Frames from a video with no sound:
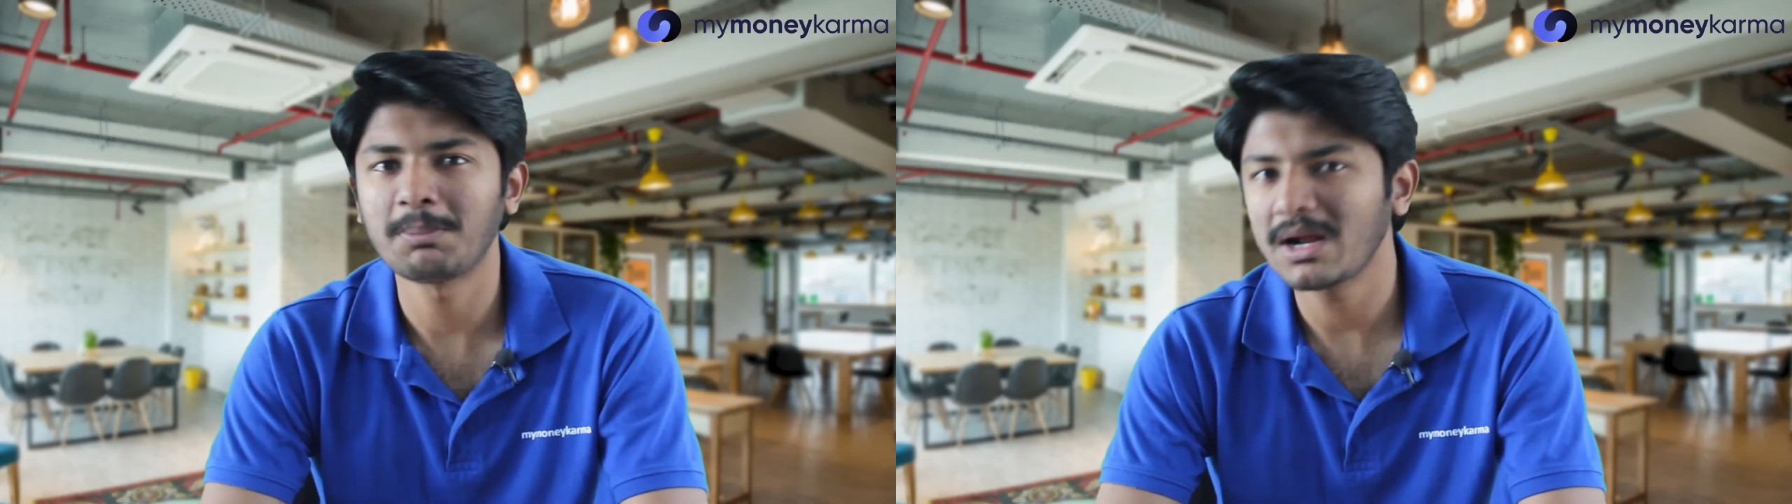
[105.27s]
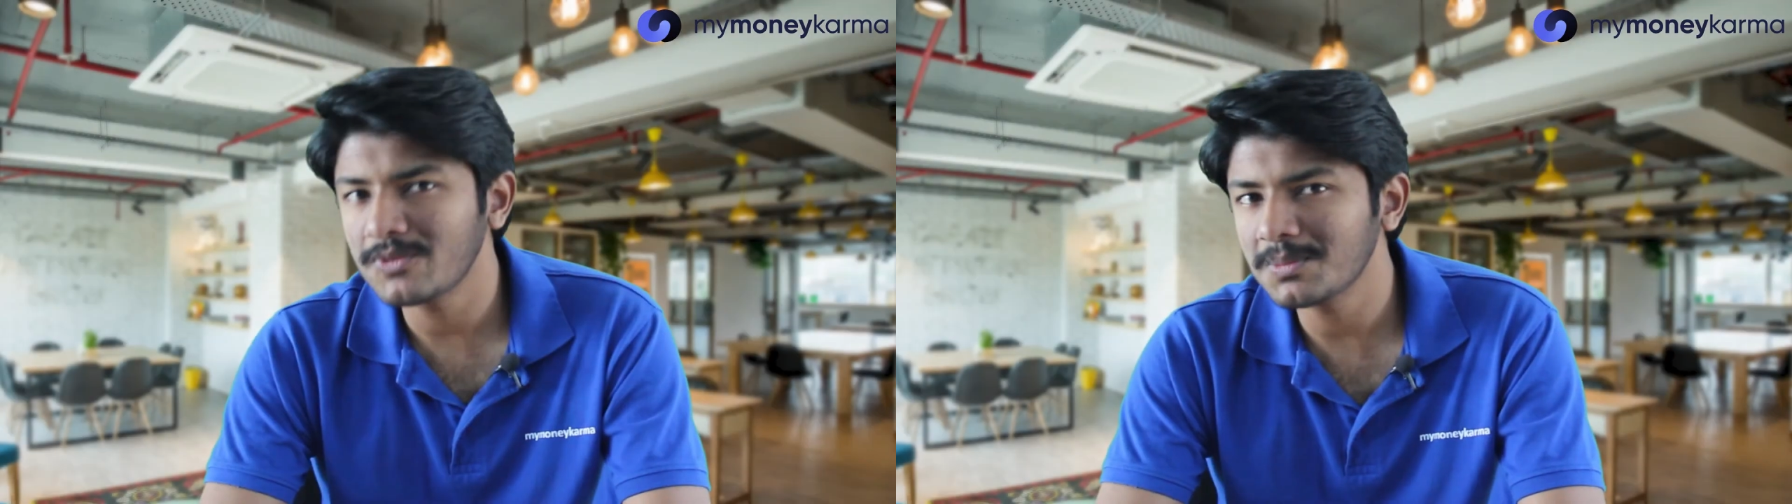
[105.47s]

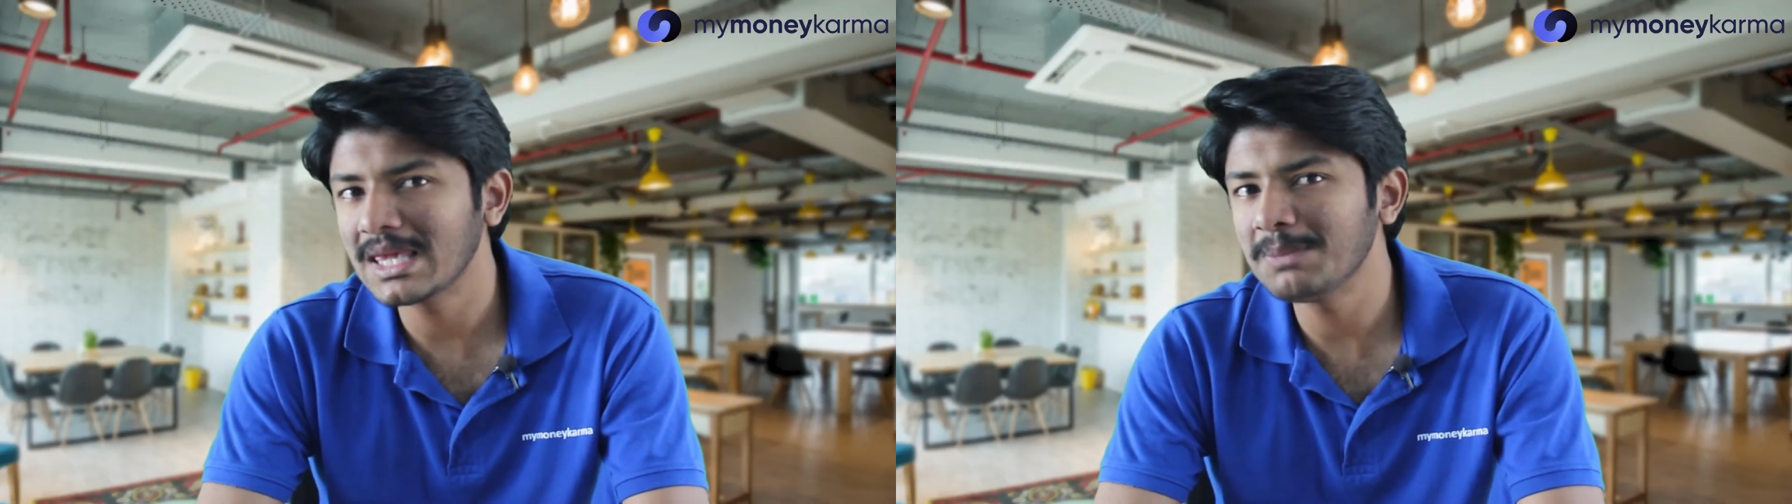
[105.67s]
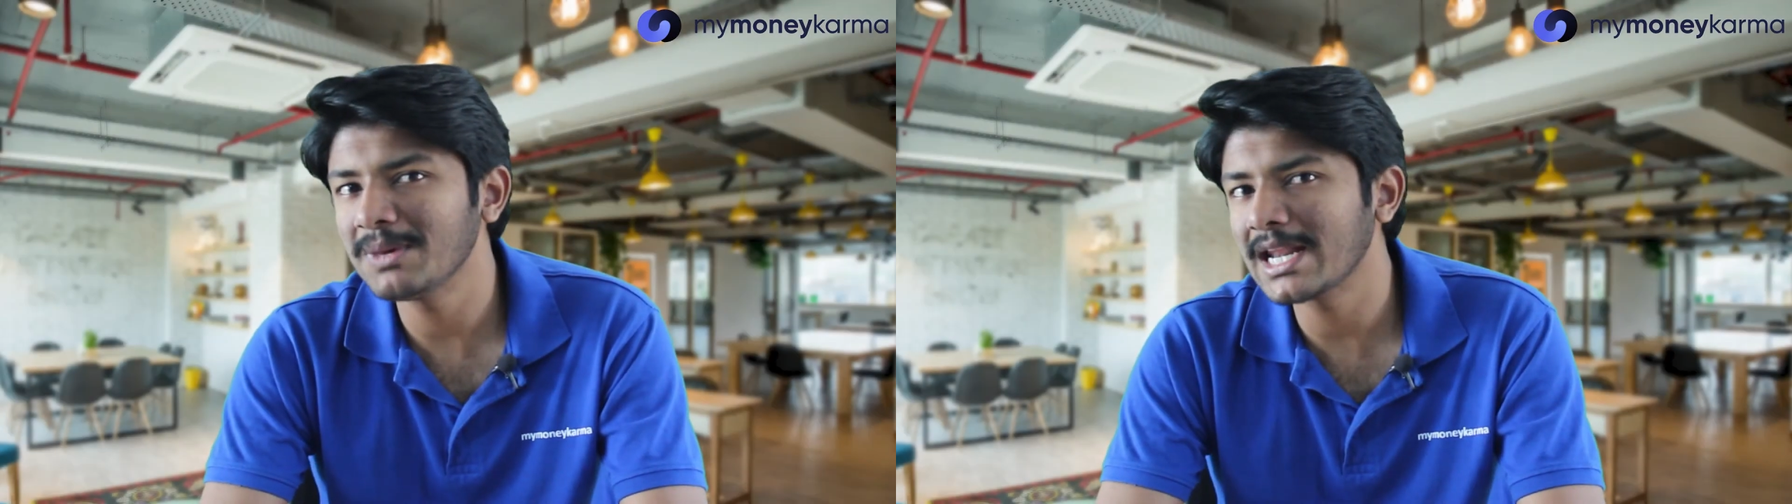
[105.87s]
Apart from
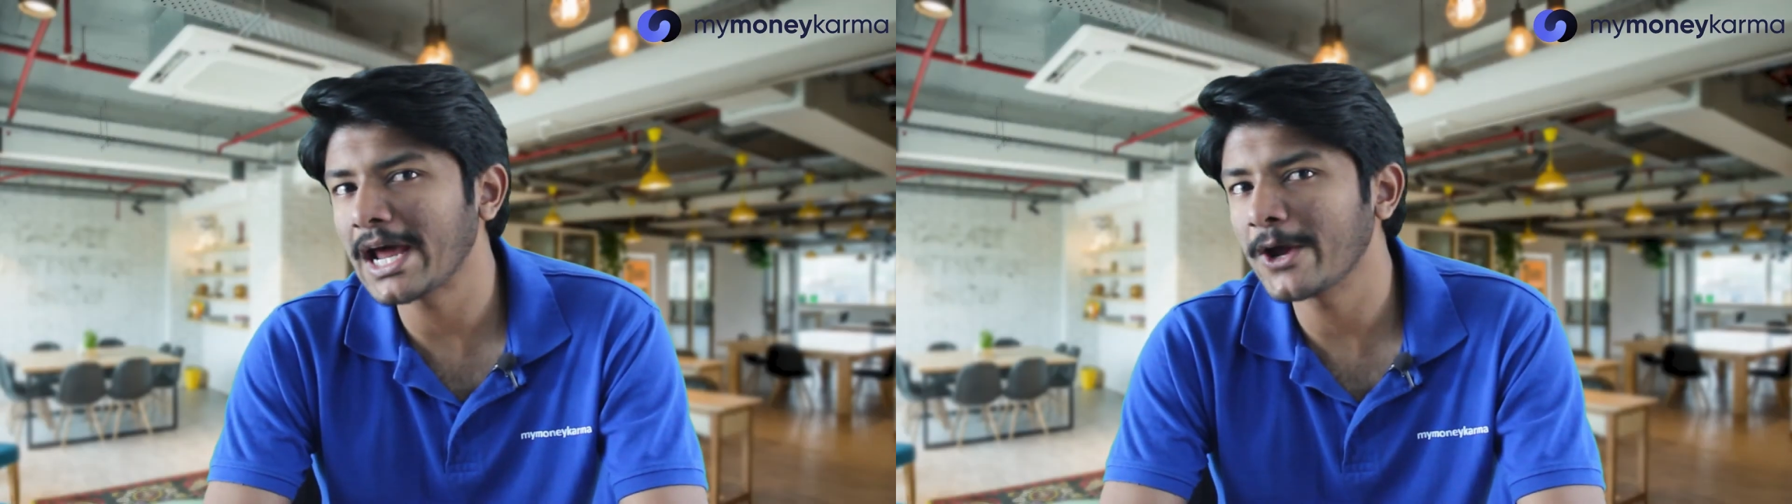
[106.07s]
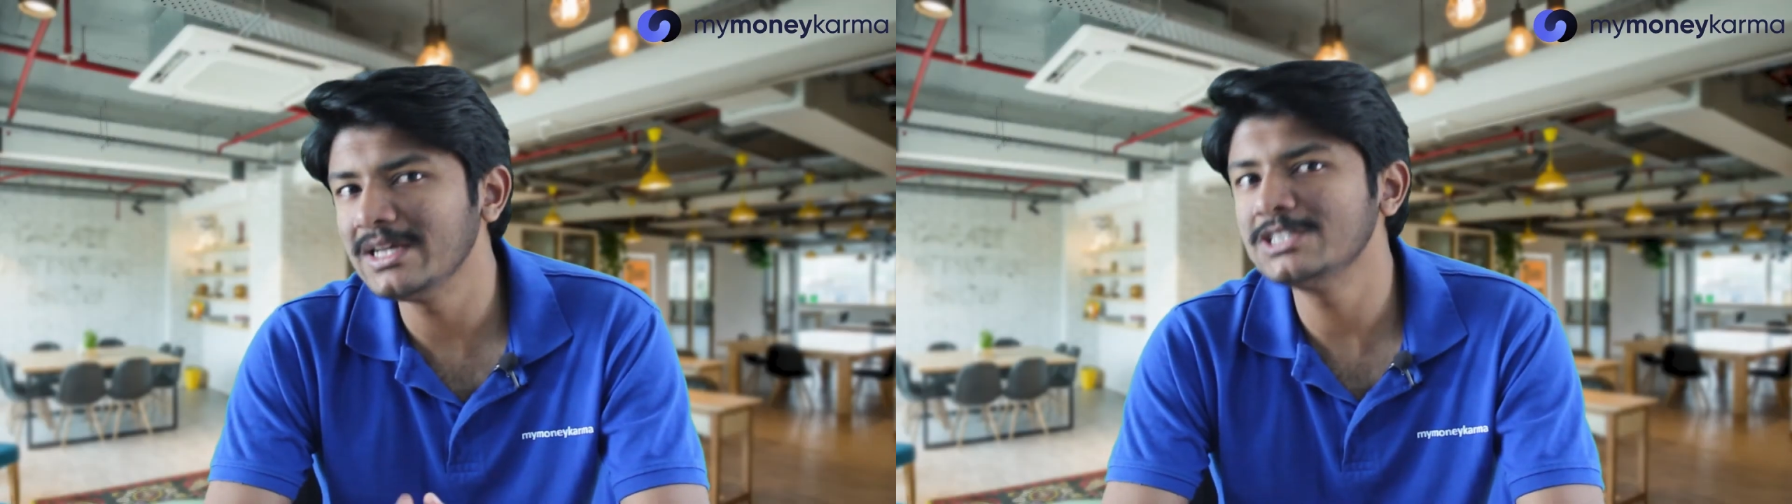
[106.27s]
keeping an
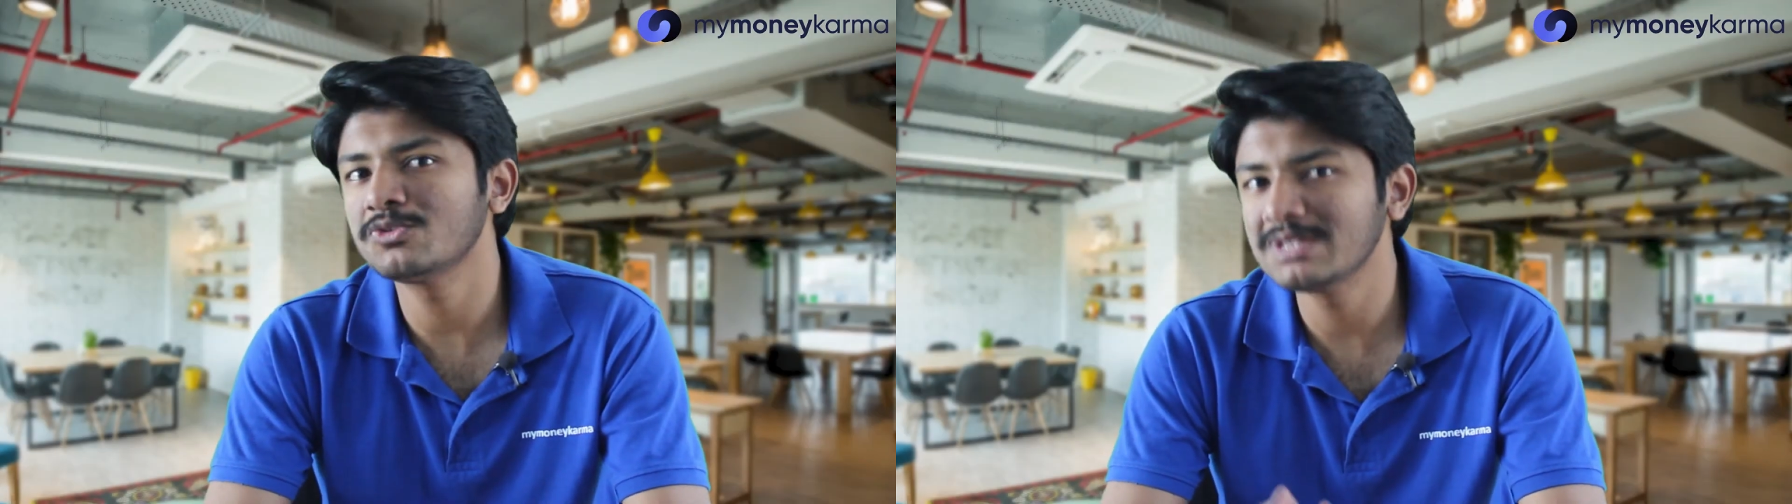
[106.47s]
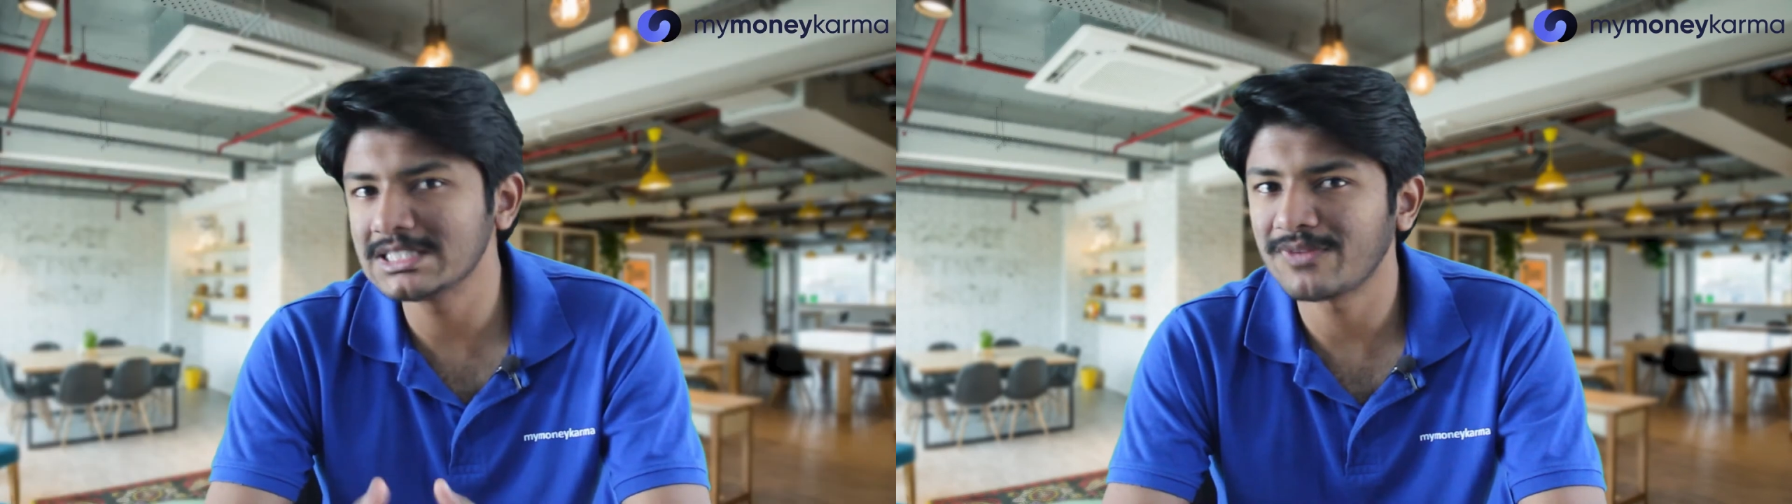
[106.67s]
eye on each
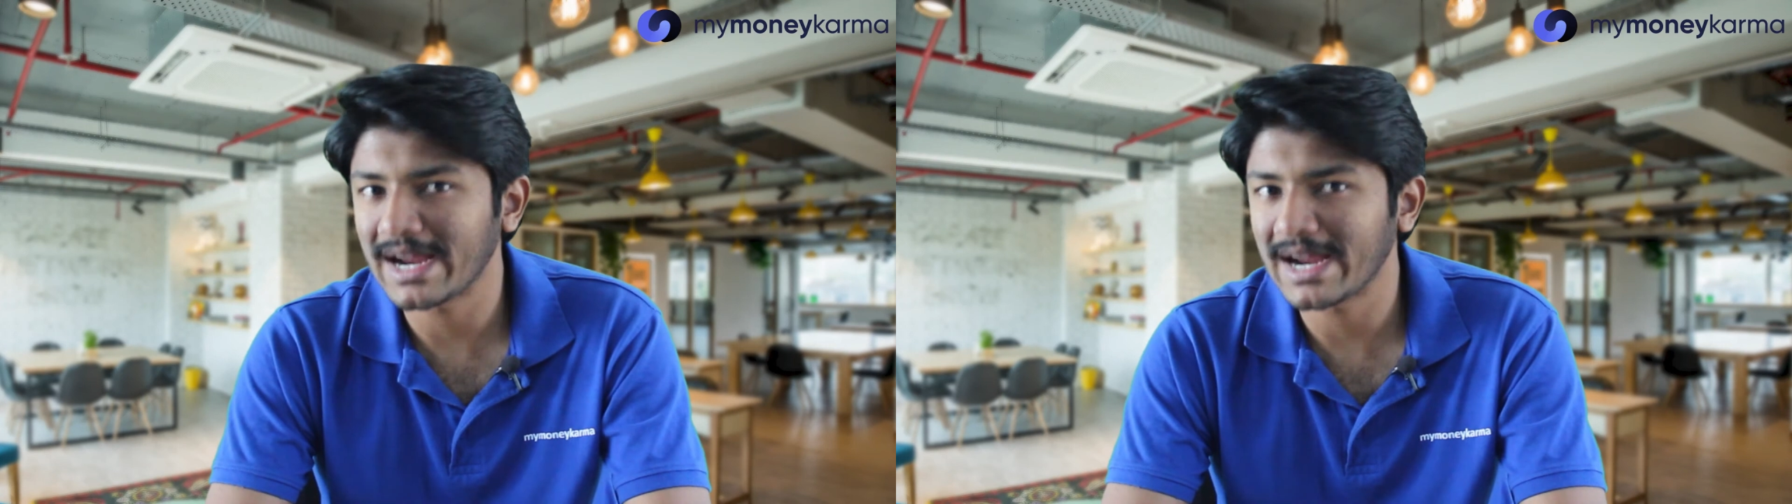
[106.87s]
of these